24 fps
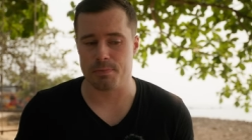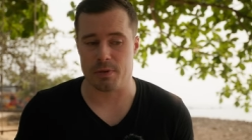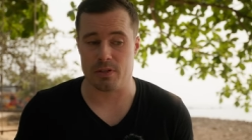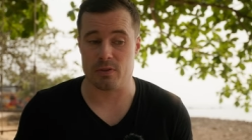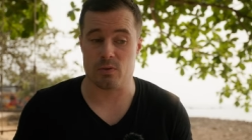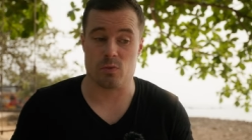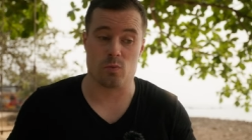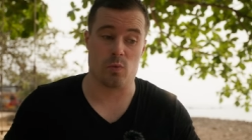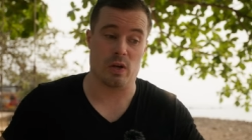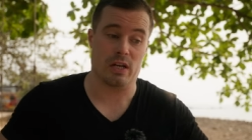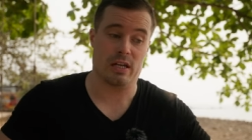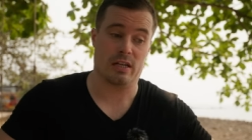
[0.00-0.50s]
But
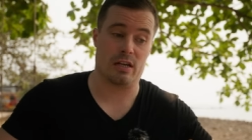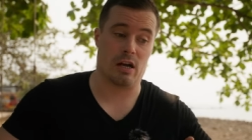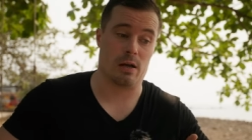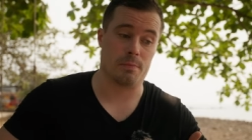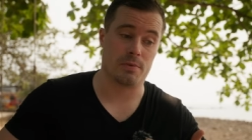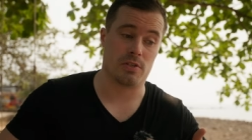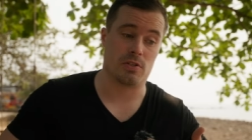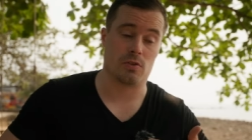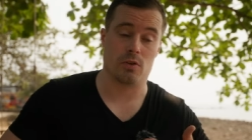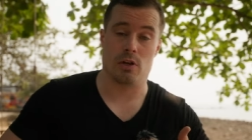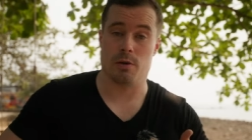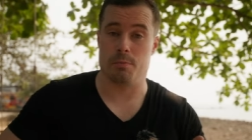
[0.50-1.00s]
when it
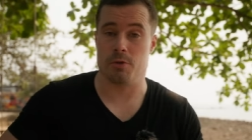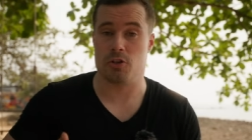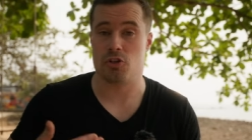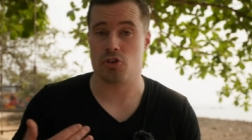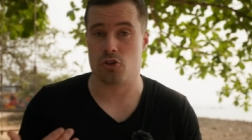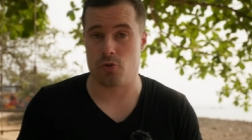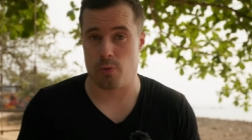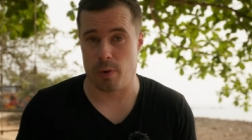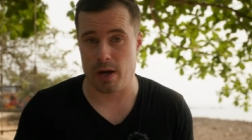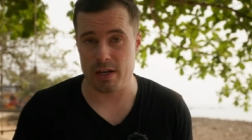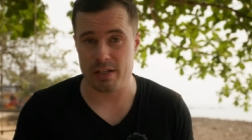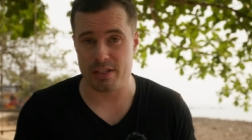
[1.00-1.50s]
comes to
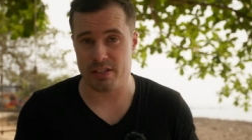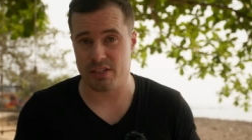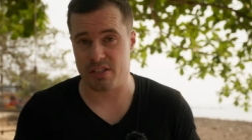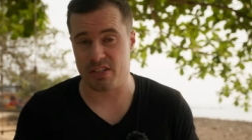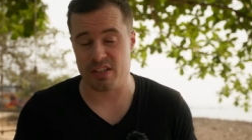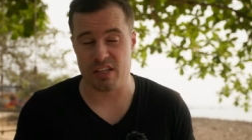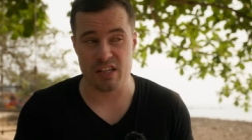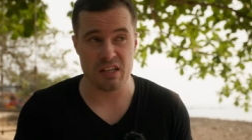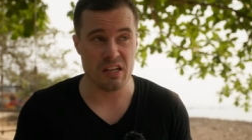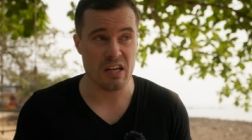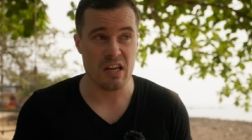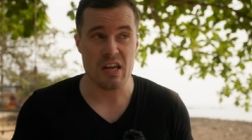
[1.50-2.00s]
image
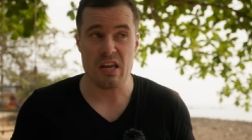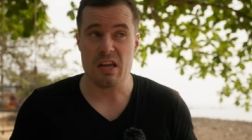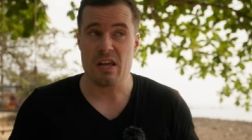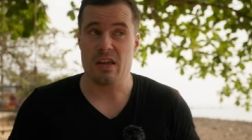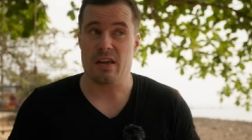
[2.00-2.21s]
quality,